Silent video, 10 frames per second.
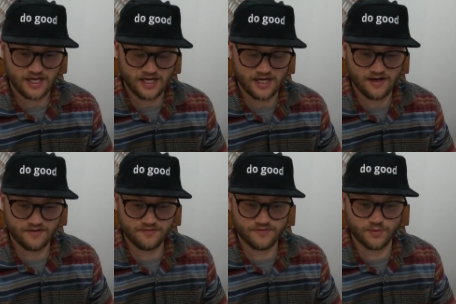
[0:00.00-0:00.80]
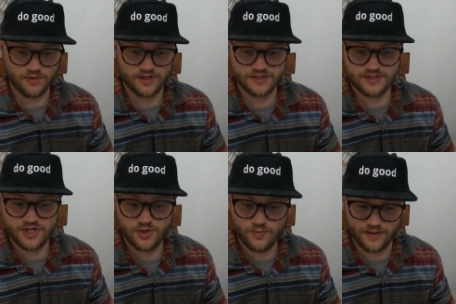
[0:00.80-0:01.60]
uh, for
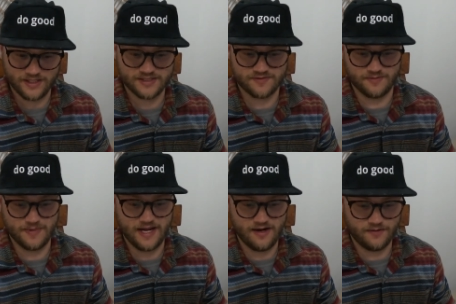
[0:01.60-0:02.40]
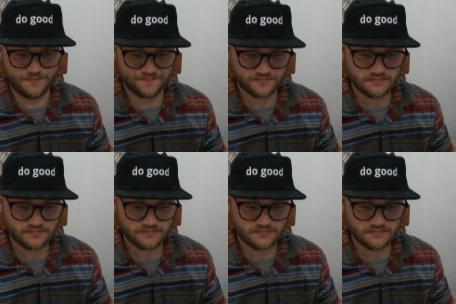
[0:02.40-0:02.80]
two weeks from now,